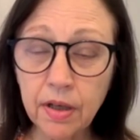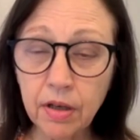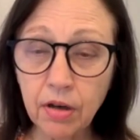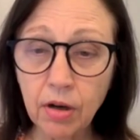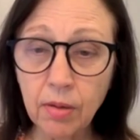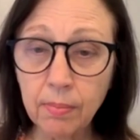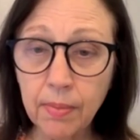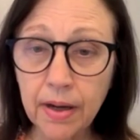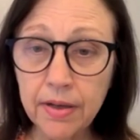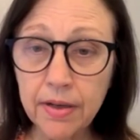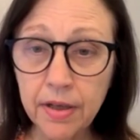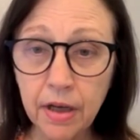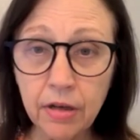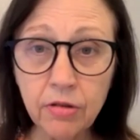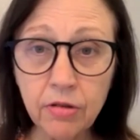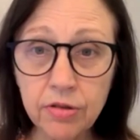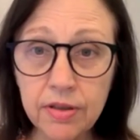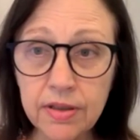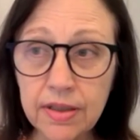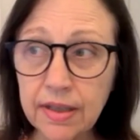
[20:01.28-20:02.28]
of dependent on
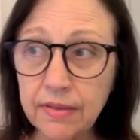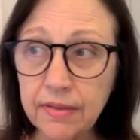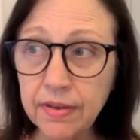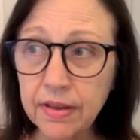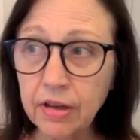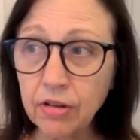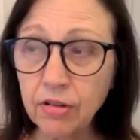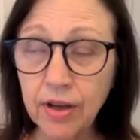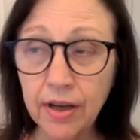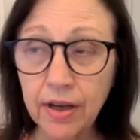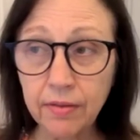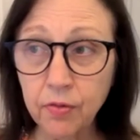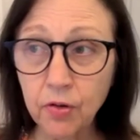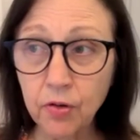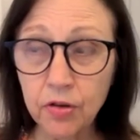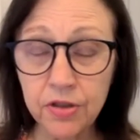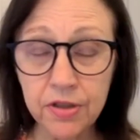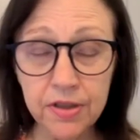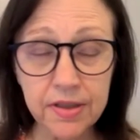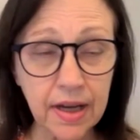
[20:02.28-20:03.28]
my notes, even though
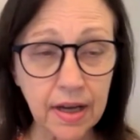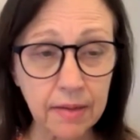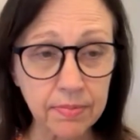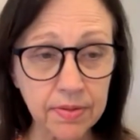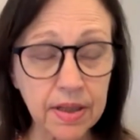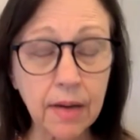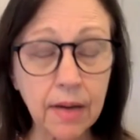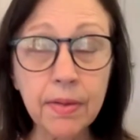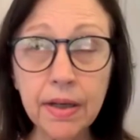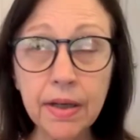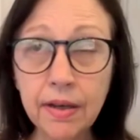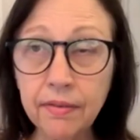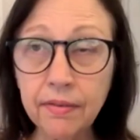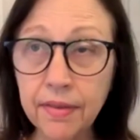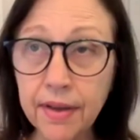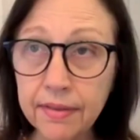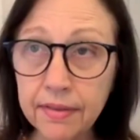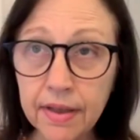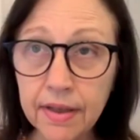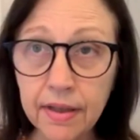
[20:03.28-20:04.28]
like 4 steps.
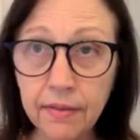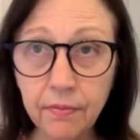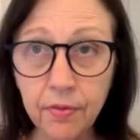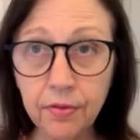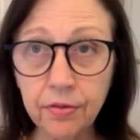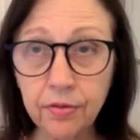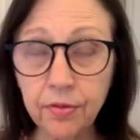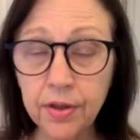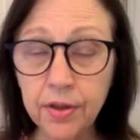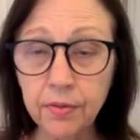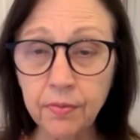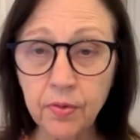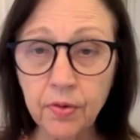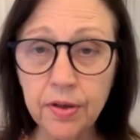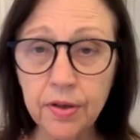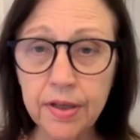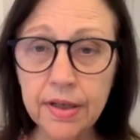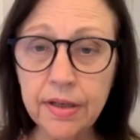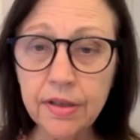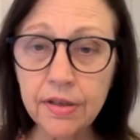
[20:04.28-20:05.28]
I've been given that thing for
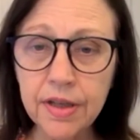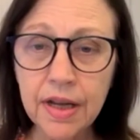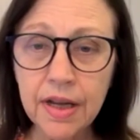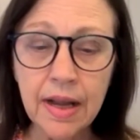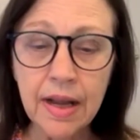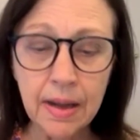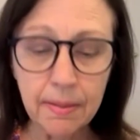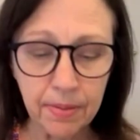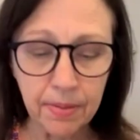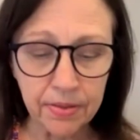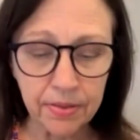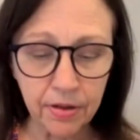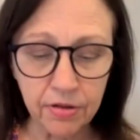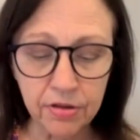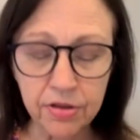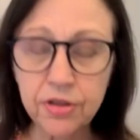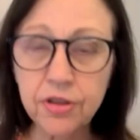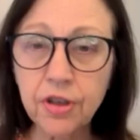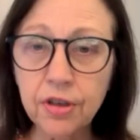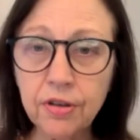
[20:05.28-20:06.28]
3 or 4 years,
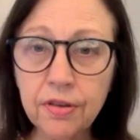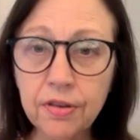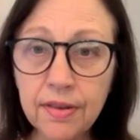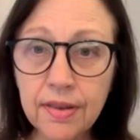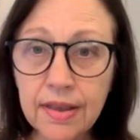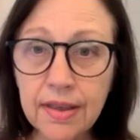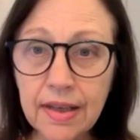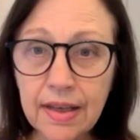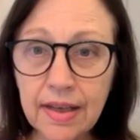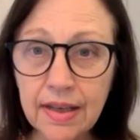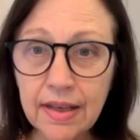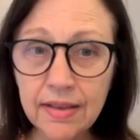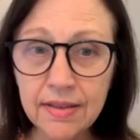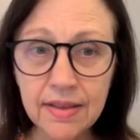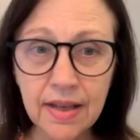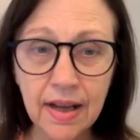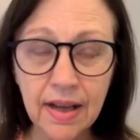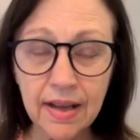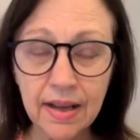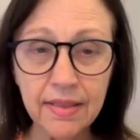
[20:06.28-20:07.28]
but there are certain
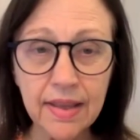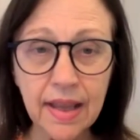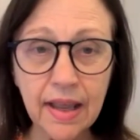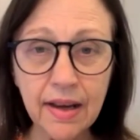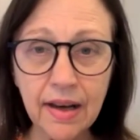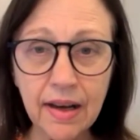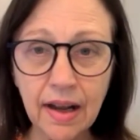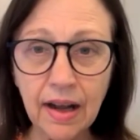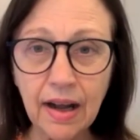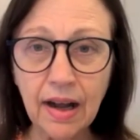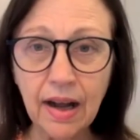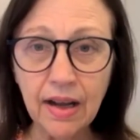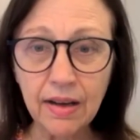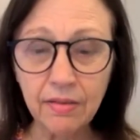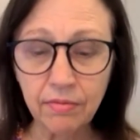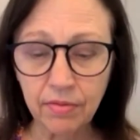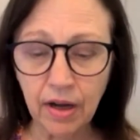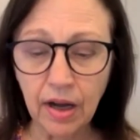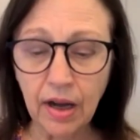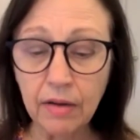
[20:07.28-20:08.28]
things that
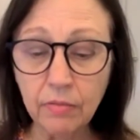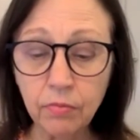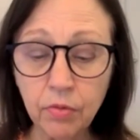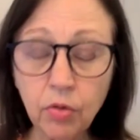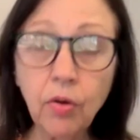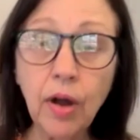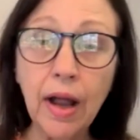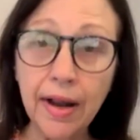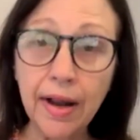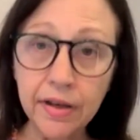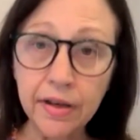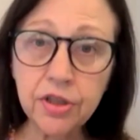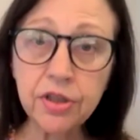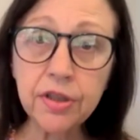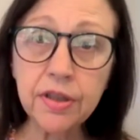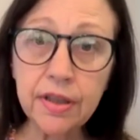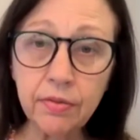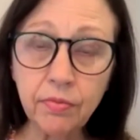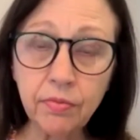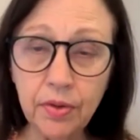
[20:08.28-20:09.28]
I will
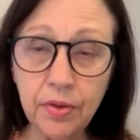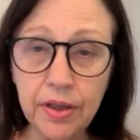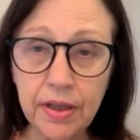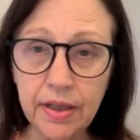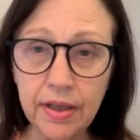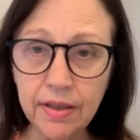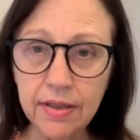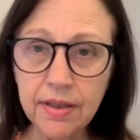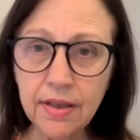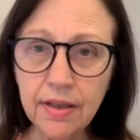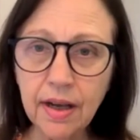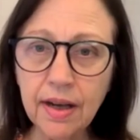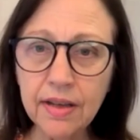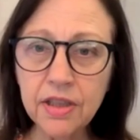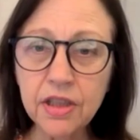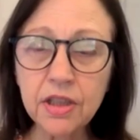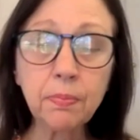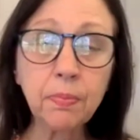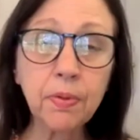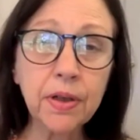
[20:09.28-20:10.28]
actually
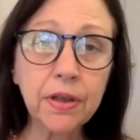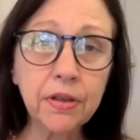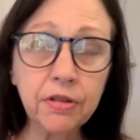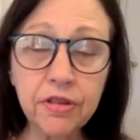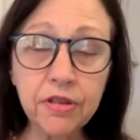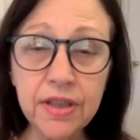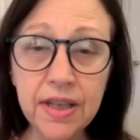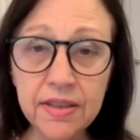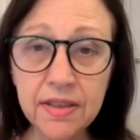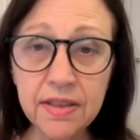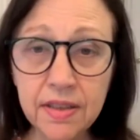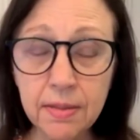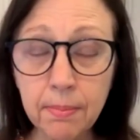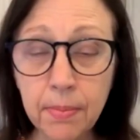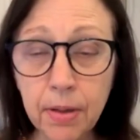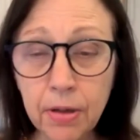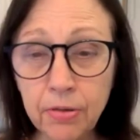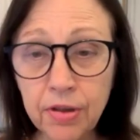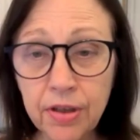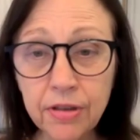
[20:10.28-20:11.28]
read. I sprinkle
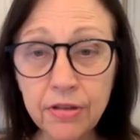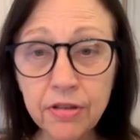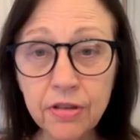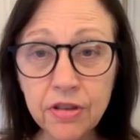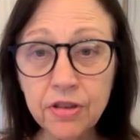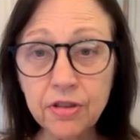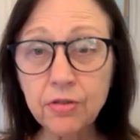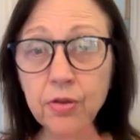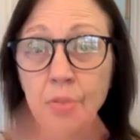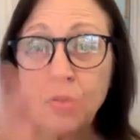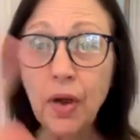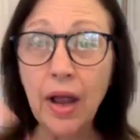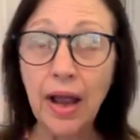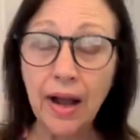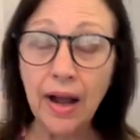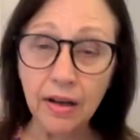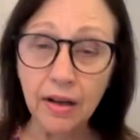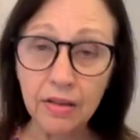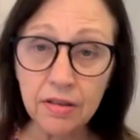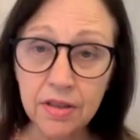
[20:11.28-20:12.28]
testimonials
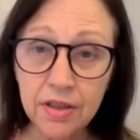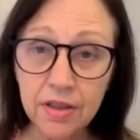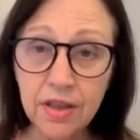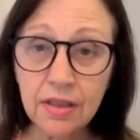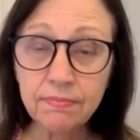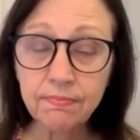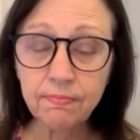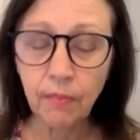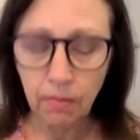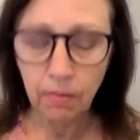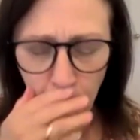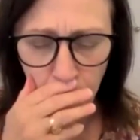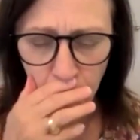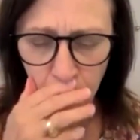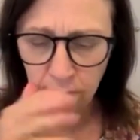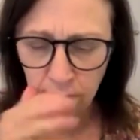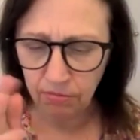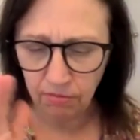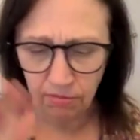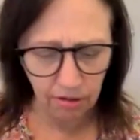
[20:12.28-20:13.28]
throughout.
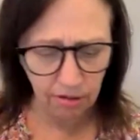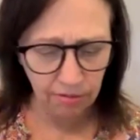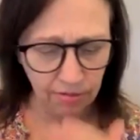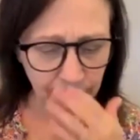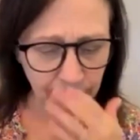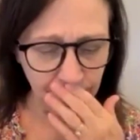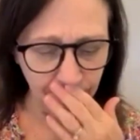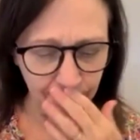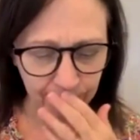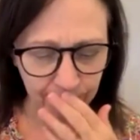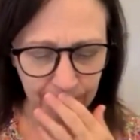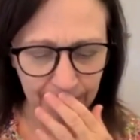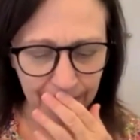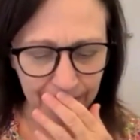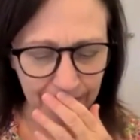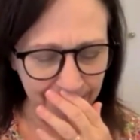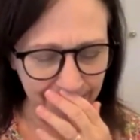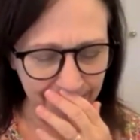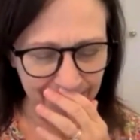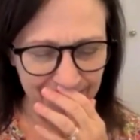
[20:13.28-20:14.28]

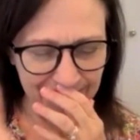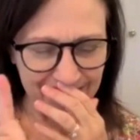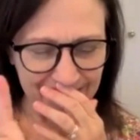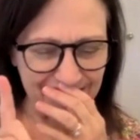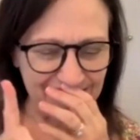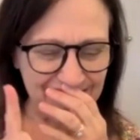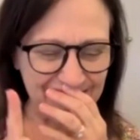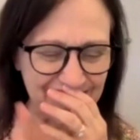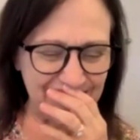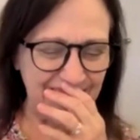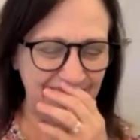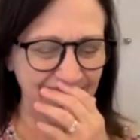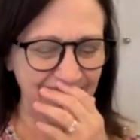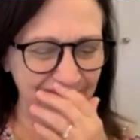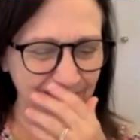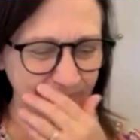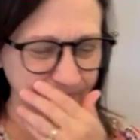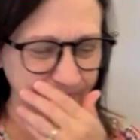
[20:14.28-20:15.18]
Oh, goodness.